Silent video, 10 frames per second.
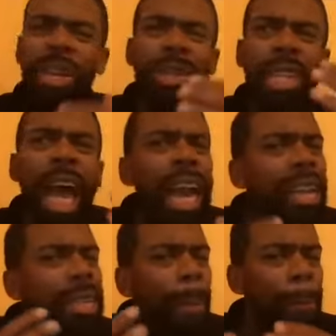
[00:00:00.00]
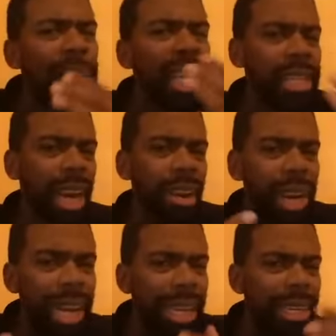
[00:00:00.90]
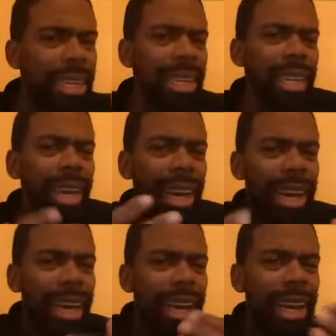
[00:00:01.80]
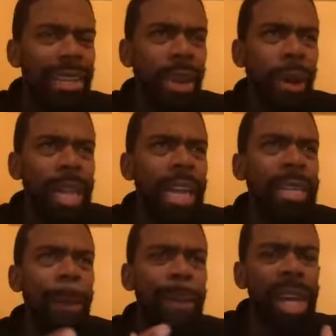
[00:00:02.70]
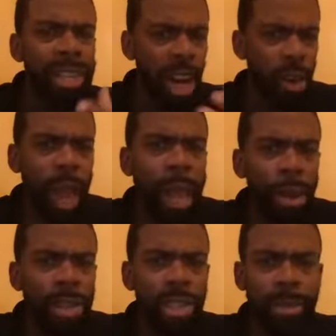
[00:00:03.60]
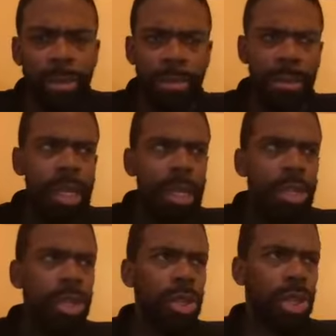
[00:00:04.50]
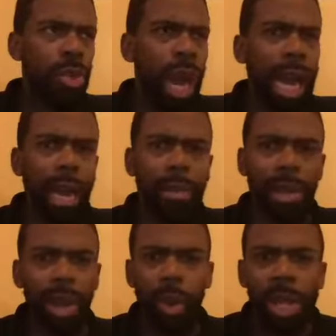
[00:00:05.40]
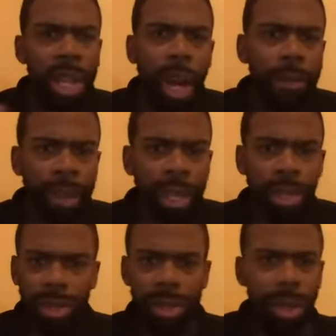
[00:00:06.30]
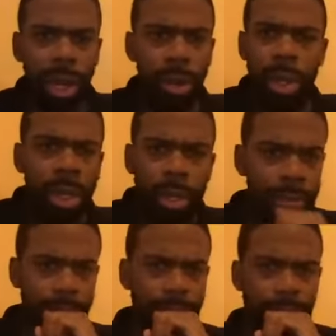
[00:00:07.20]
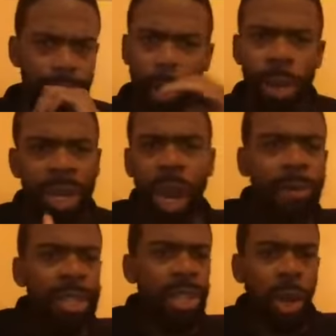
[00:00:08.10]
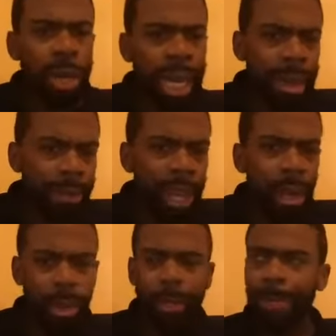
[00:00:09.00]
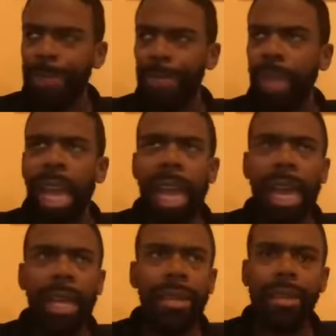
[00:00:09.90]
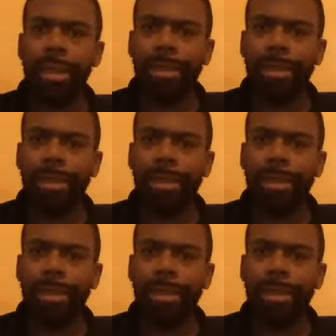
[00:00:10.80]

a lot of this military, uh, you know, a lot of this military language to describe, you know, when the offense, you know, when the offense is going down the field, and